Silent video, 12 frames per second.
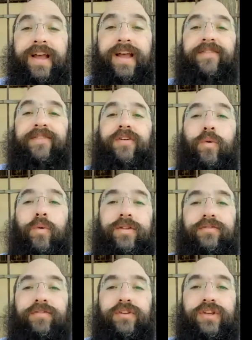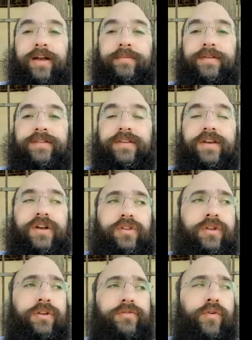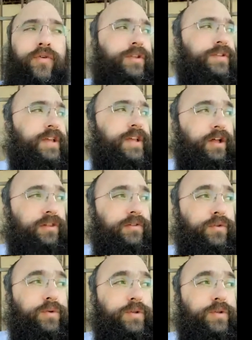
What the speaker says: Have a wonderful Shabbos. Looking forward to seeing all of you,